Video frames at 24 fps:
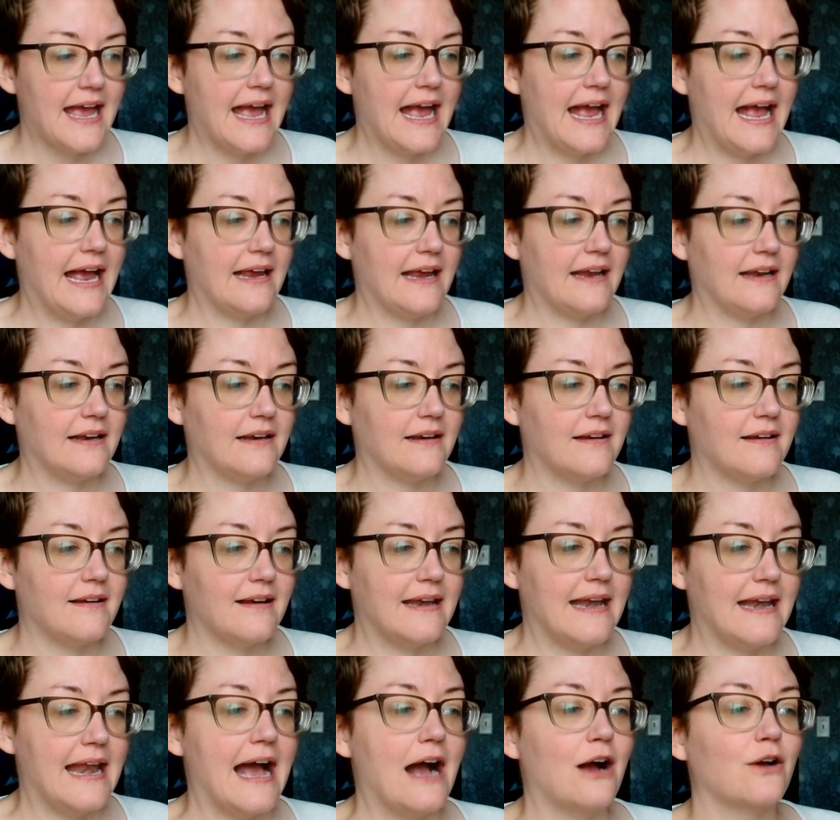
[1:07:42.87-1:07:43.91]
And
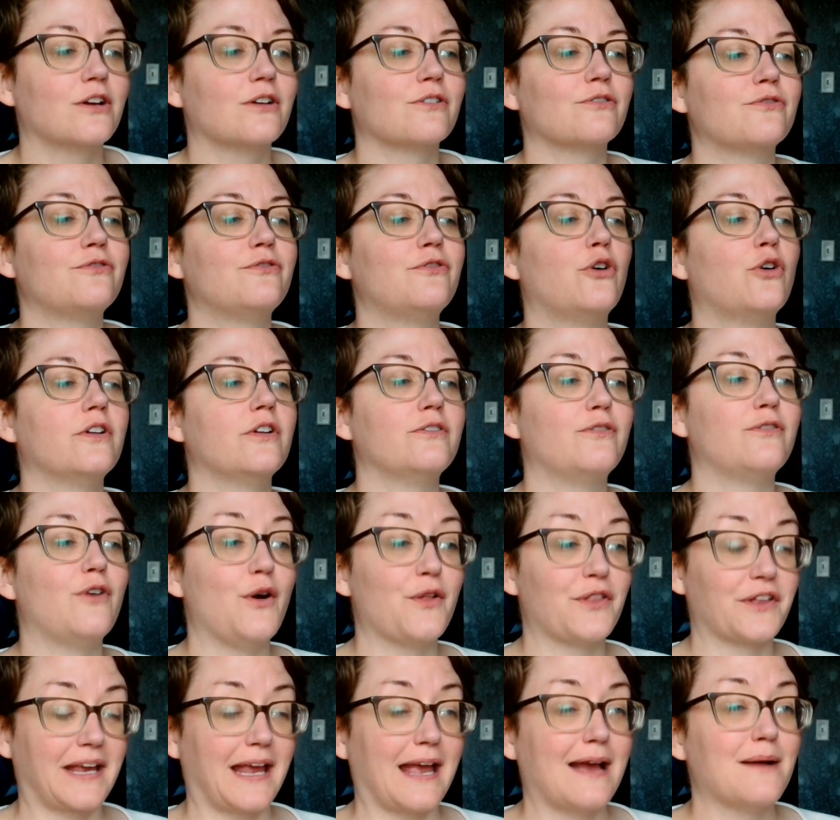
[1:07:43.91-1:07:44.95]
now you're full of all
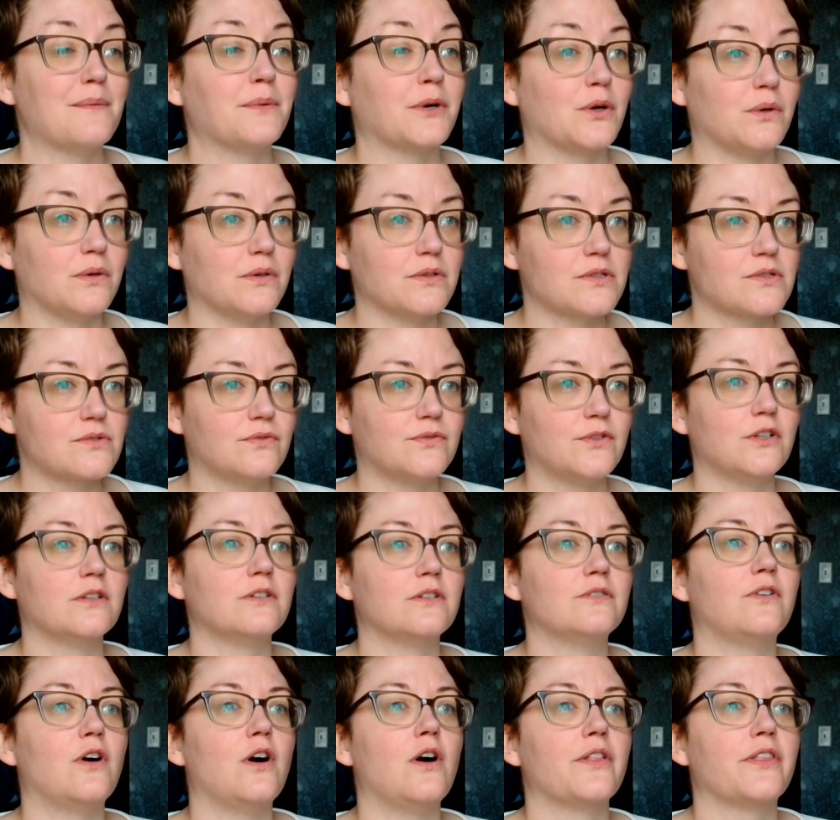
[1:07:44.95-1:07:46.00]
the chemicals, full
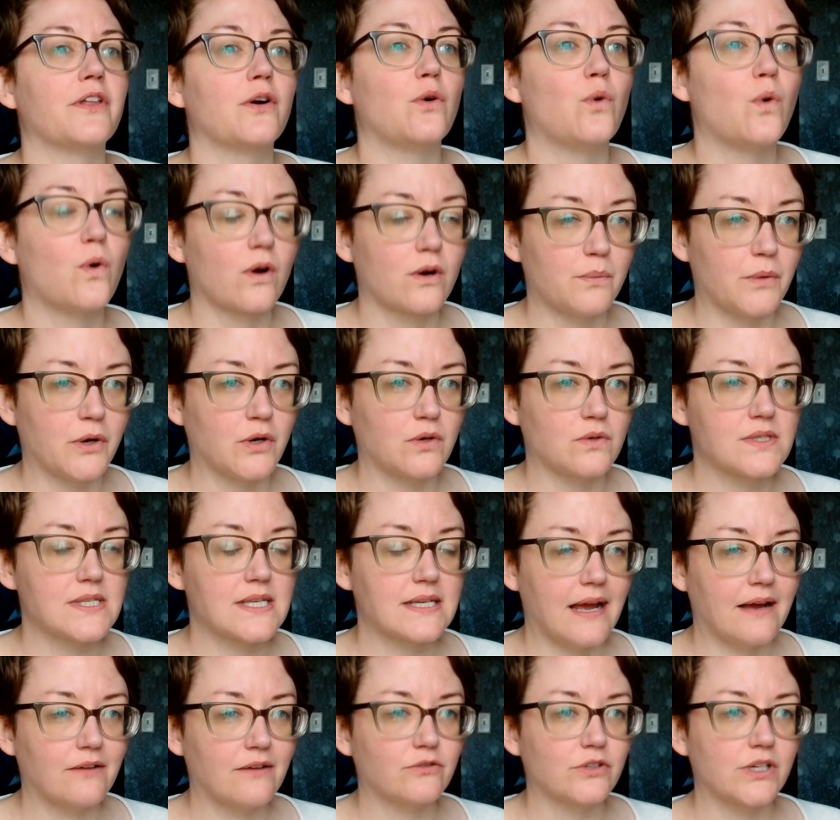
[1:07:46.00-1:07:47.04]
of all the hormones and
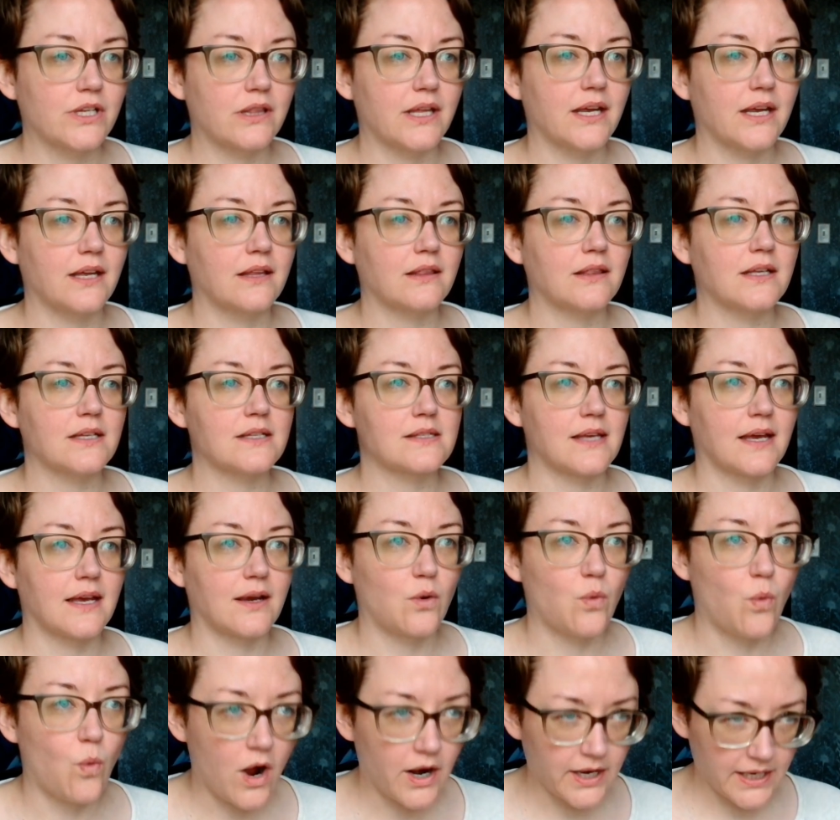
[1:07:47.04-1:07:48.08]
everything that's like
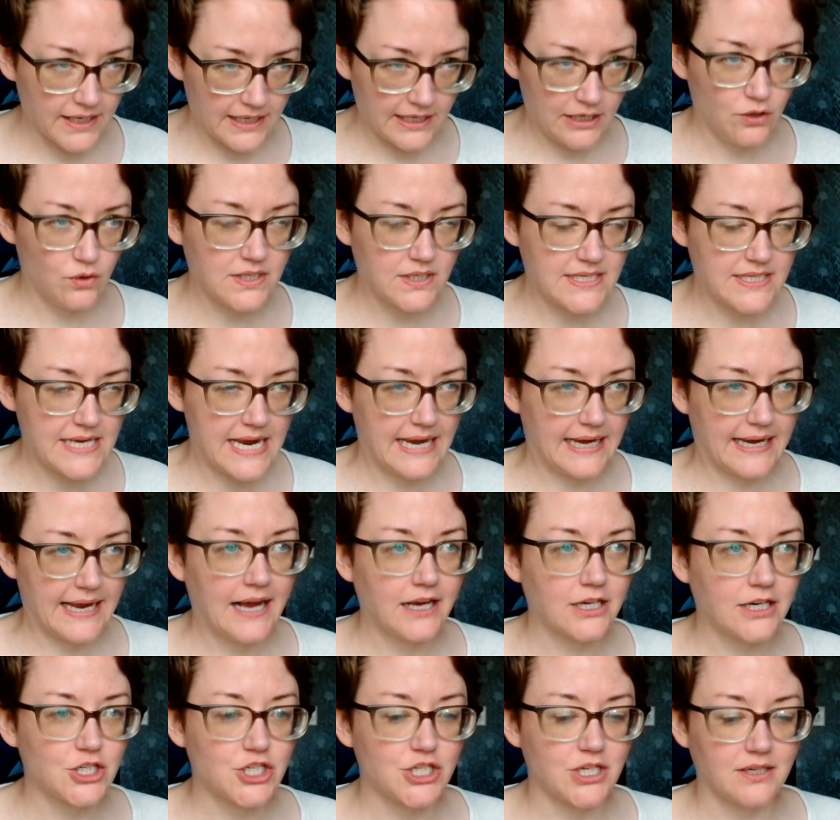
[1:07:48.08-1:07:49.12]
wanting you to take
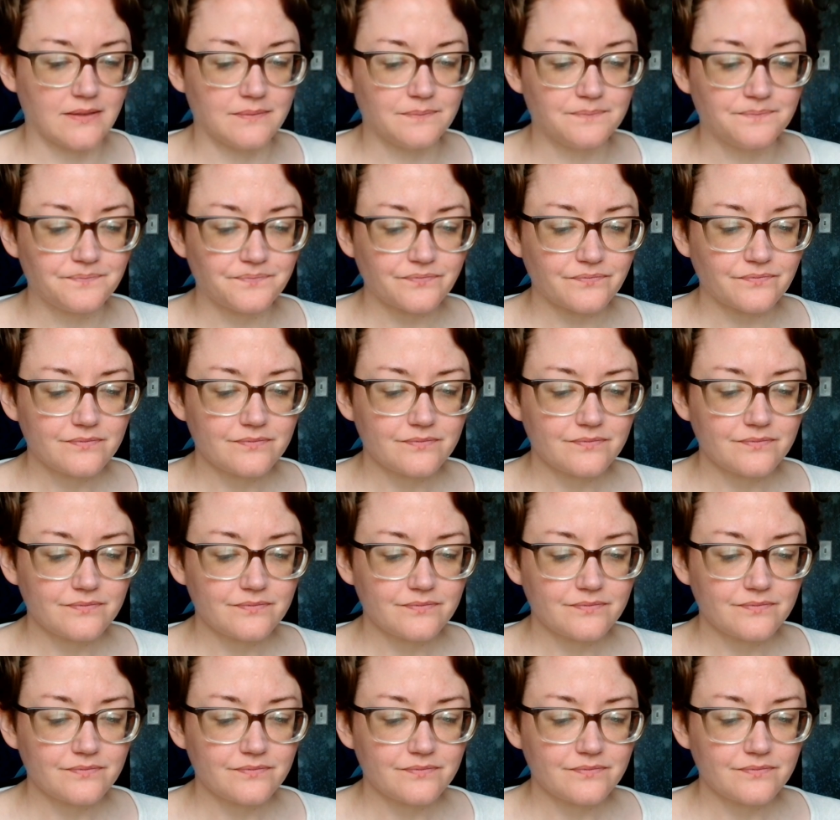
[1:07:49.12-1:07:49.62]
action.